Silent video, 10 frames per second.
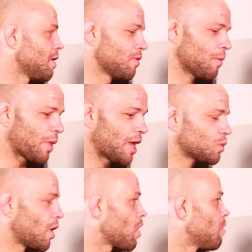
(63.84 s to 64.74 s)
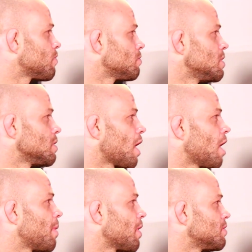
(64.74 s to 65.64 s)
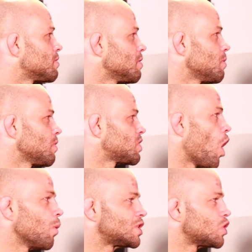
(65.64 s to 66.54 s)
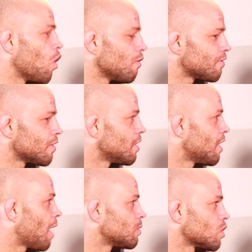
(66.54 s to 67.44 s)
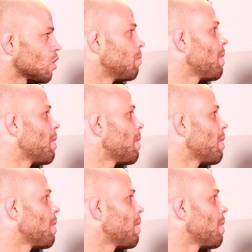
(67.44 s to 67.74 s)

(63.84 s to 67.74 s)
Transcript: the place where I come from, Team Carbon, it's always tough. I was going to come